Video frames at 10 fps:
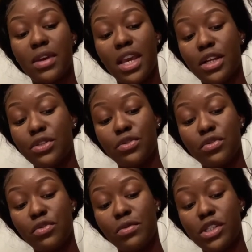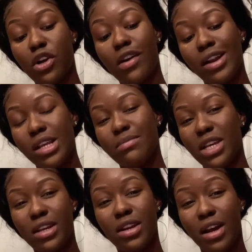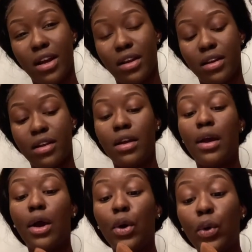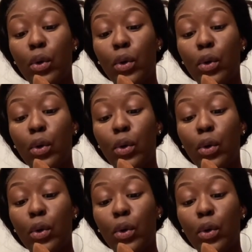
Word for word: can't do what's already being done.